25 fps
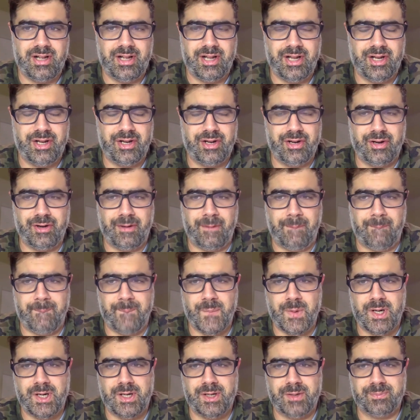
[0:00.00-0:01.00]
You know,
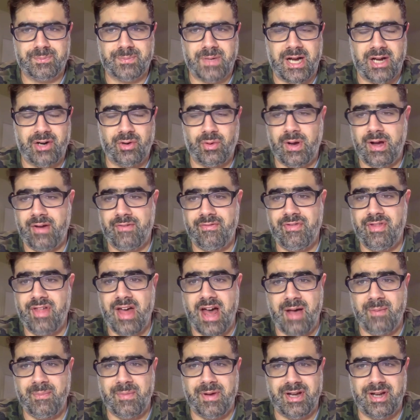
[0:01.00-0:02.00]
um, I don't have
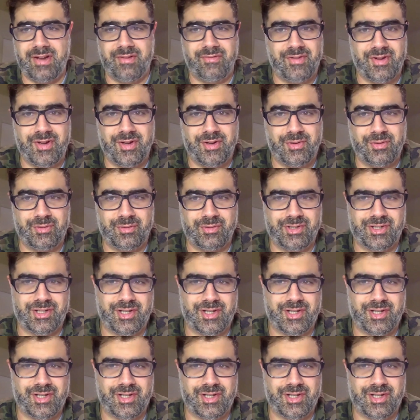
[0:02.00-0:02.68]
that many views,